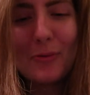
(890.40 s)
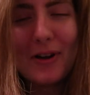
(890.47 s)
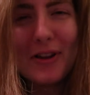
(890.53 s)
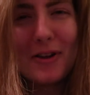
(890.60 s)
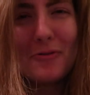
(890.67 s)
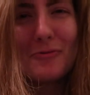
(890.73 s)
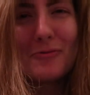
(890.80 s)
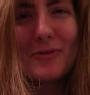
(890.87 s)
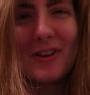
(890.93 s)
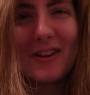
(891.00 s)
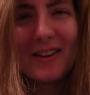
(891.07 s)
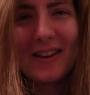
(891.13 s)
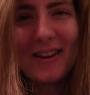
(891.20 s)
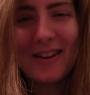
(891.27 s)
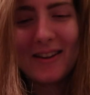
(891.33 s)
Where you
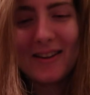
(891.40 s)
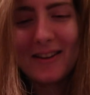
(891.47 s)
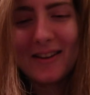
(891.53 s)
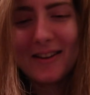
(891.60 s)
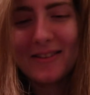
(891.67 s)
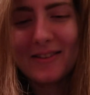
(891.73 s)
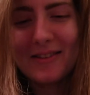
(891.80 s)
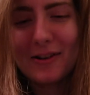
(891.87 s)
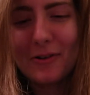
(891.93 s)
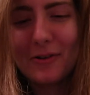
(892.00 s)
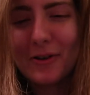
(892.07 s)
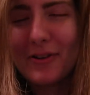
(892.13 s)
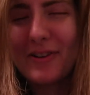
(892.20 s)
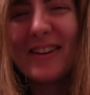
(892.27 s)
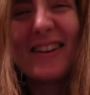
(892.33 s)
really get to know
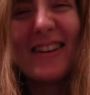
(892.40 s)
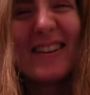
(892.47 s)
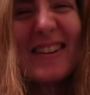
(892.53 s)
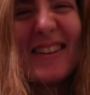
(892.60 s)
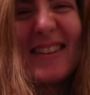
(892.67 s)
her.